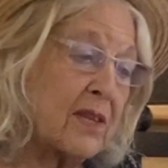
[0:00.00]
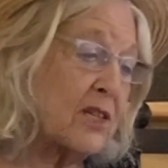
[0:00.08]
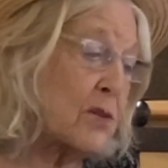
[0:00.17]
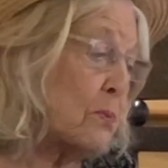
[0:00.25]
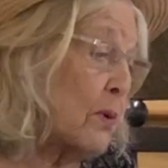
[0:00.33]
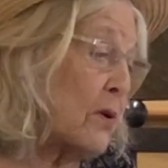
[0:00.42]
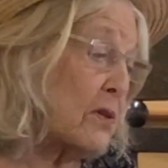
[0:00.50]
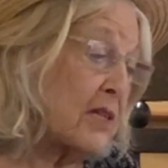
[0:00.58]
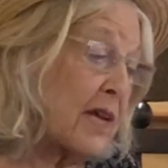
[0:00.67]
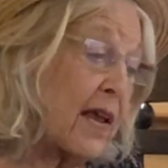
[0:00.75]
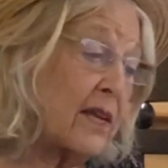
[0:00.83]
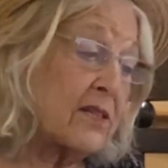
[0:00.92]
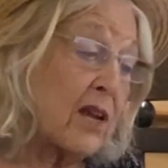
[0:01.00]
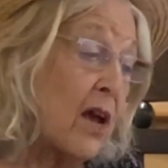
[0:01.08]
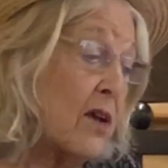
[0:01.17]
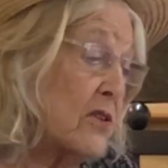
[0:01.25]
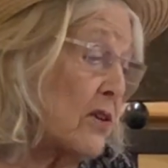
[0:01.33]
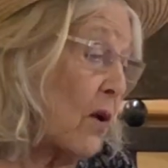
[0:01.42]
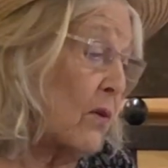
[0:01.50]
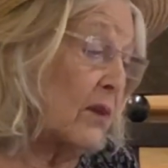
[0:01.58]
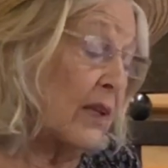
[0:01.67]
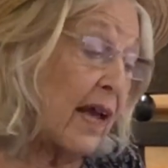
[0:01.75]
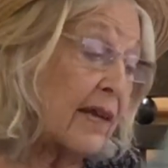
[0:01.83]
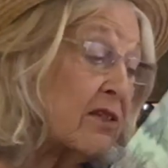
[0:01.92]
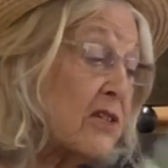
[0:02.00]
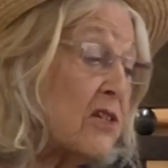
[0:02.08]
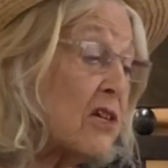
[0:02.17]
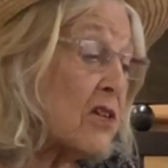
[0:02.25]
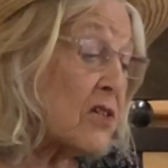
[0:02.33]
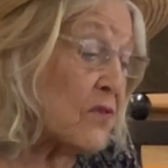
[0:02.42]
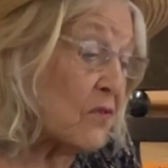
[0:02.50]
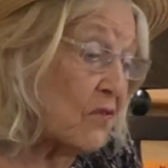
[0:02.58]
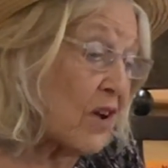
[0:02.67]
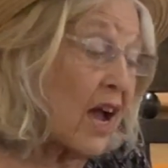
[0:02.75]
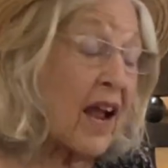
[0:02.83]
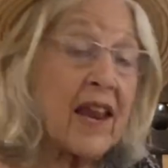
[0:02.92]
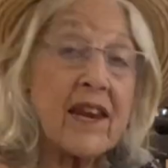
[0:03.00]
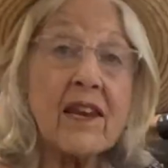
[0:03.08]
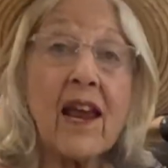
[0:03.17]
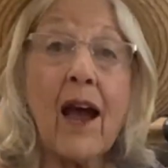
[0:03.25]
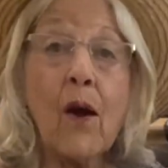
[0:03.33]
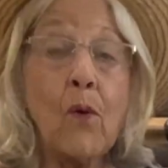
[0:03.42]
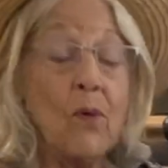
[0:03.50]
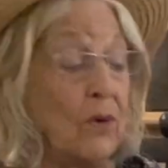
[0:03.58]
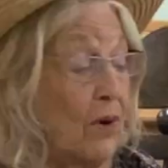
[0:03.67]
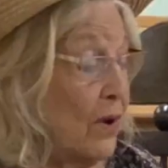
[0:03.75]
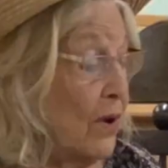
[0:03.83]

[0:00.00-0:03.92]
this book says. So let's just find out